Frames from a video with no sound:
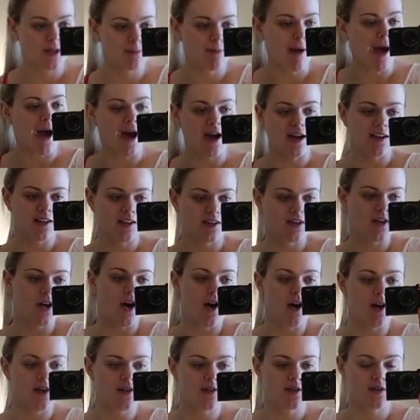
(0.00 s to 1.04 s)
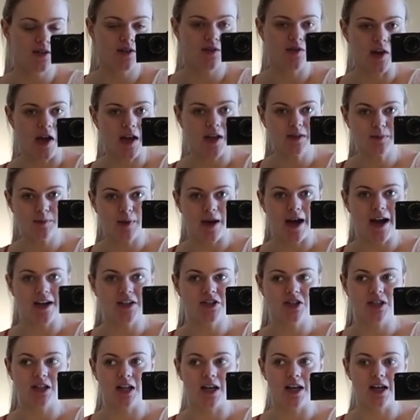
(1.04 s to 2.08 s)
to pack and go sort of thing, but
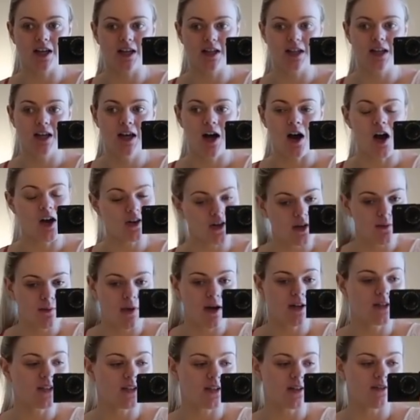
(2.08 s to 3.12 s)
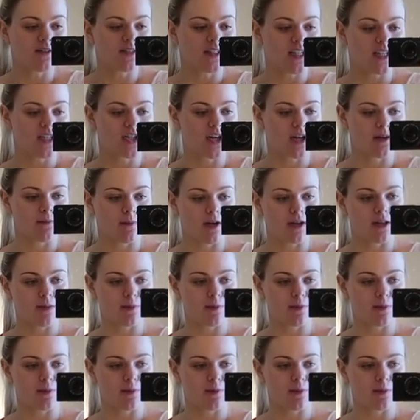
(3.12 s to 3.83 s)
actually I don't mind another day chilling by